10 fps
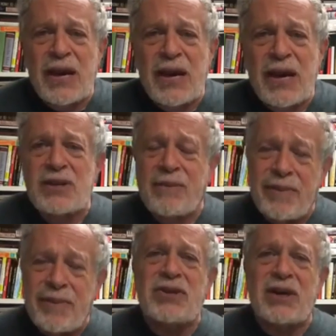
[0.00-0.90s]
the
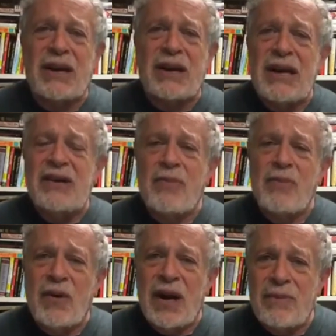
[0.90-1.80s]
basic
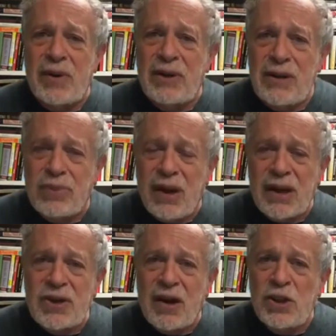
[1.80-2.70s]
democratic building
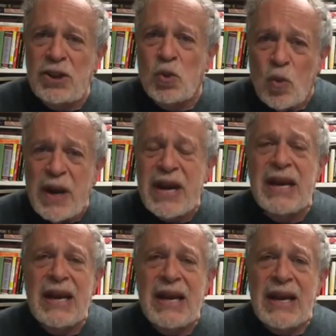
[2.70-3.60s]
blocks on which
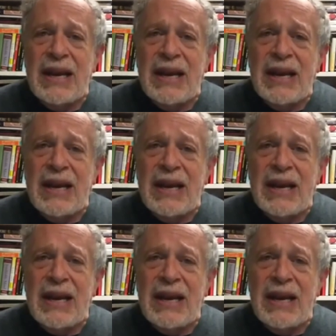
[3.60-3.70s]
we